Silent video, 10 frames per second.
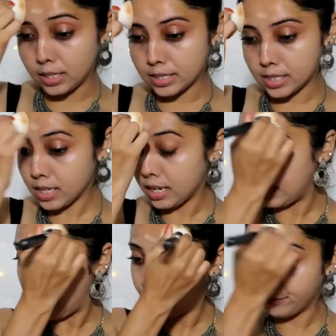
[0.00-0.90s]
a
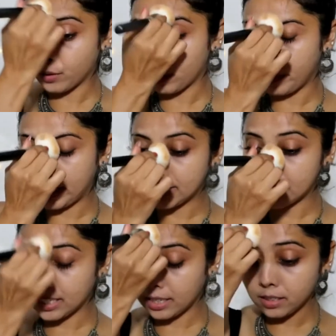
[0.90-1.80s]
little light for my
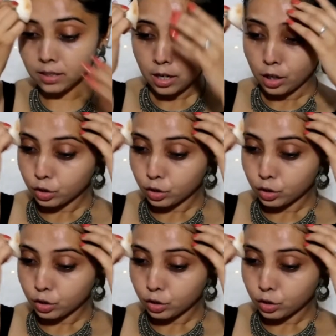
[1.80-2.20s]
skin